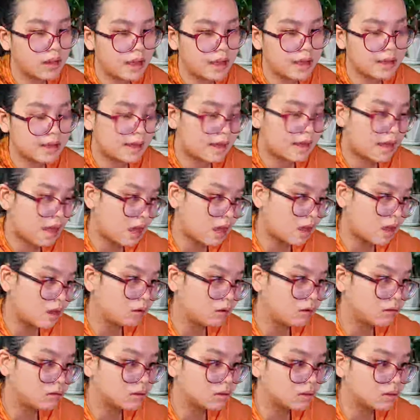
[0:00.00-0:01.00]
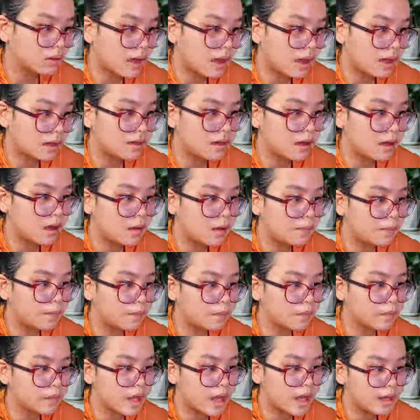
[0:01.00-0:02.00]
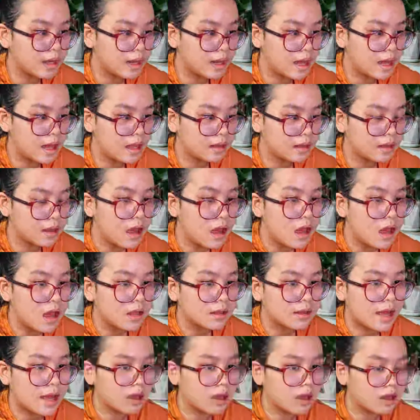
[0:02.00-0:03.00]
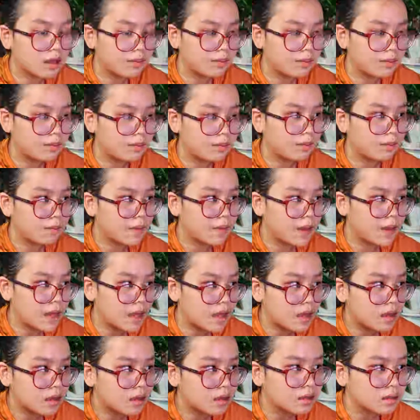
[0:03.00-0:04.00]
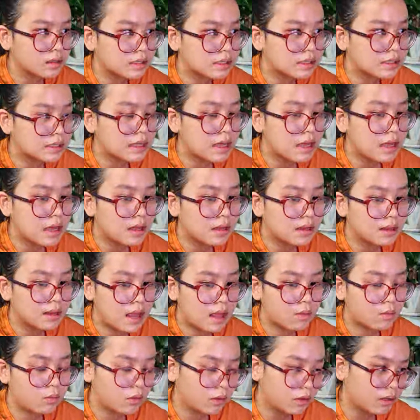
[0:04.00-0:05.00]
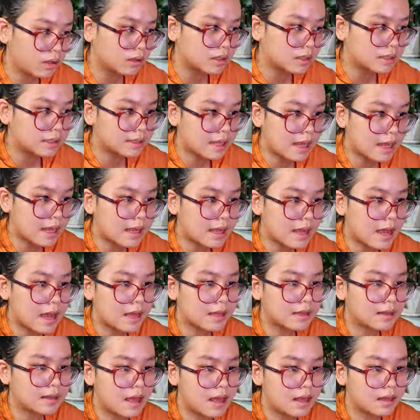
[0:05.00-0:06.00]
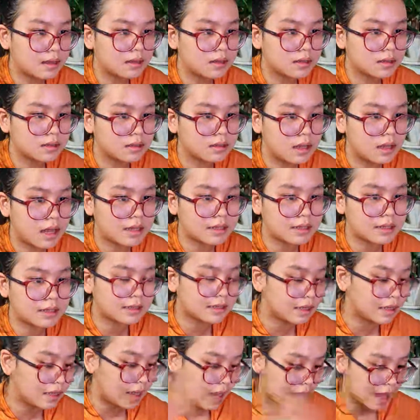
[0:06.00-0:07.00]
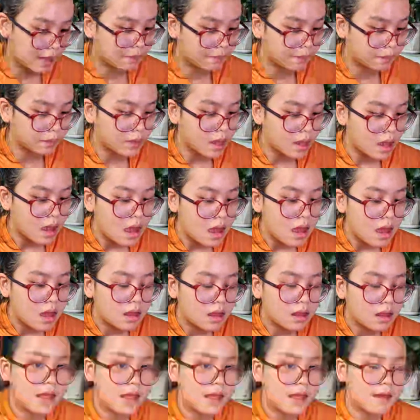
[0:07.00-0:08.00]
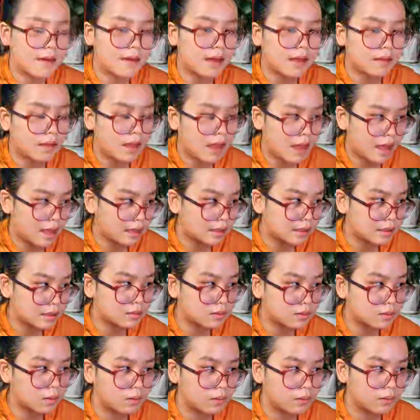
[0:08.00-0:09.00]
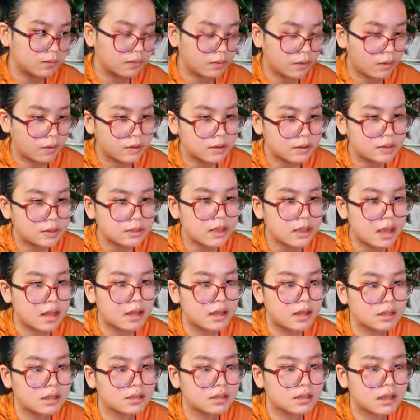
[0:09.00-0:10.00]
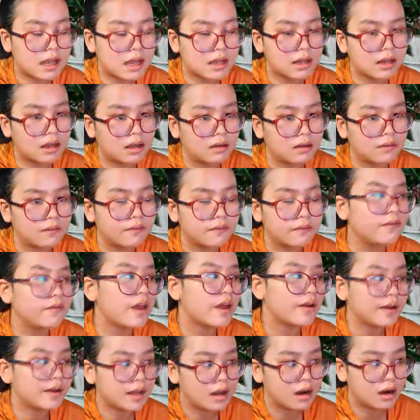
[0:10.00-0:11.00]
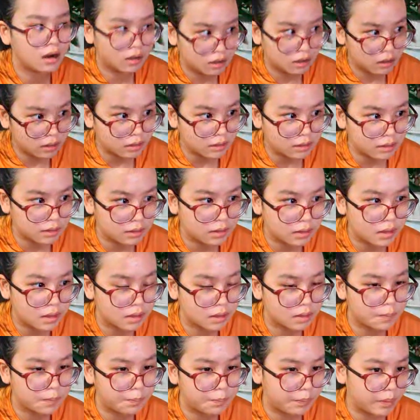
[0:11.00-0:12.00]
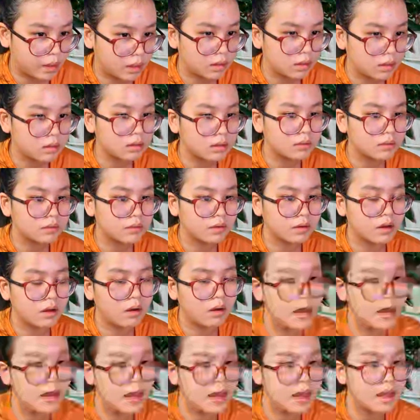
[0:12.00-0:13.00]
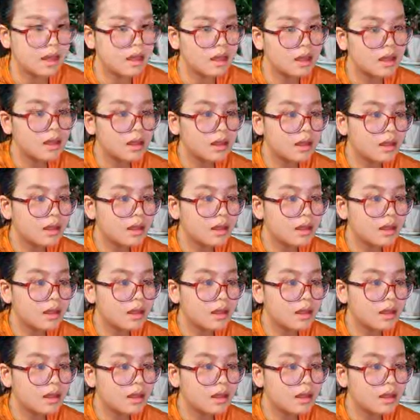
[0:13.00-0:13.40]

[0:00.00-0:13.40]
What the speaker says: Were like yelled at them, and then they got big like wooden stick, and then just like slap their hands were forced, and it's kind of very hurt. It's burned for the whole day.